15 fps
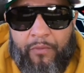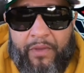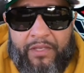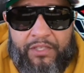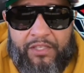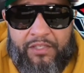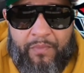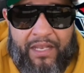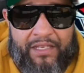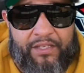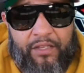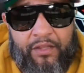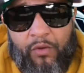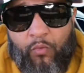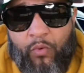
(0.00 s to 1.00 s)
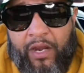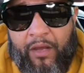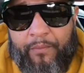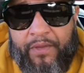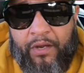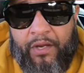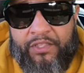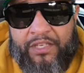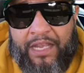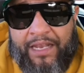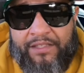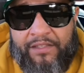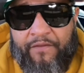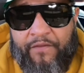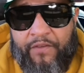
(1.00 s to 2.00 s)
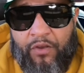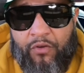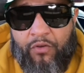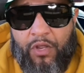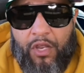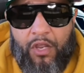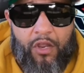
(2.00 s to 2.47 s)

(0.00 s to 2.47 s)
him and just basically went up there to Jacksonville